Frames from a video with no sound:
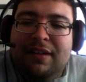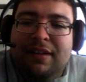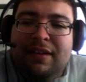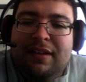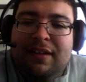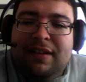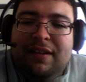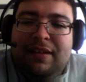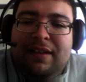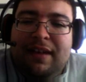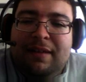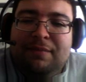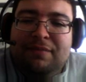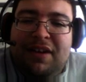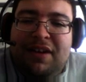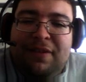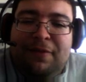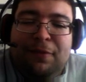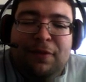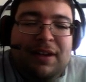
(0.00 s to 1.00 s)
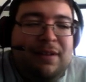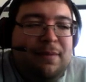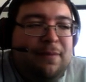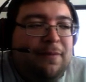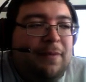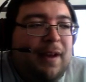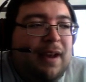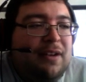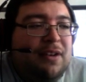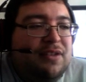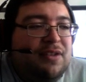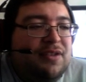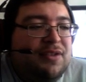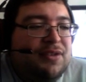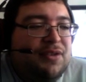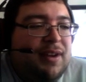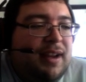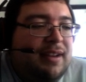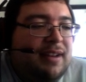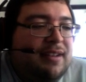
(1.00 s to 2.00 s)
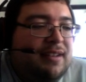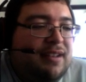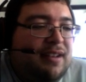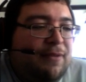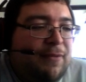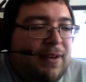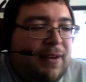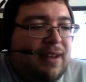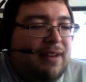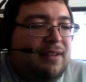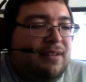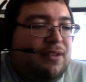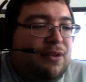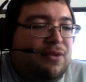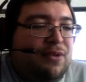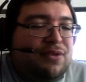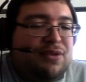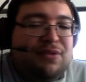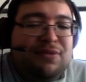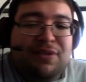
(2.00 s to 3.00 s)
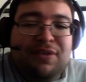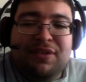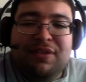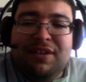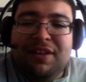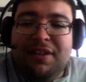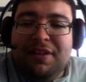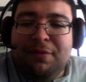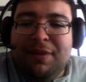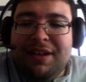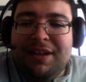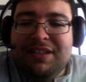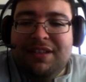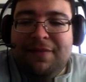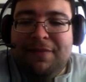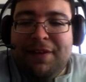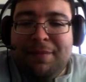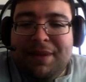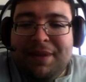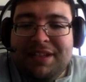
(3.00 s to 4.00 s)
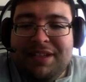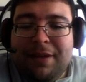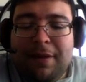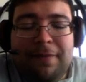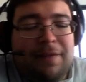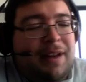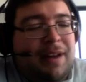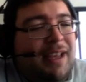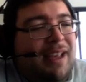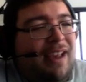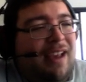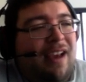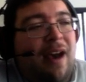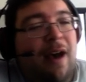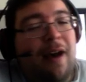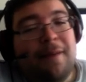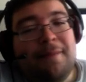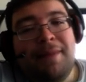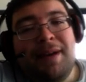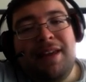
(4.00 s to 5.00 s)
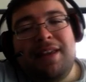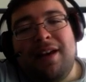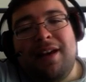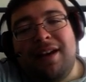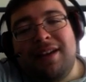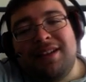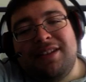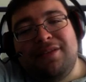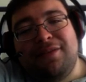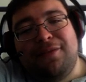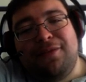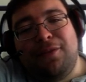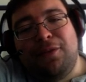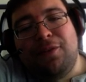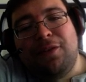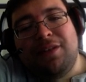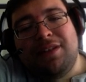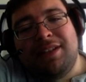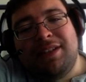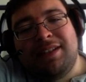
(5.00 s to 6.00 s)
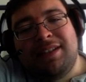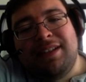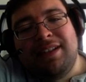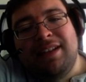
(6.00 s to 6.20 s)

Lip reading: I'm a freedom fighter just trying to defend those who couldn't otherwise defend myself, and I get caught by a hostile force,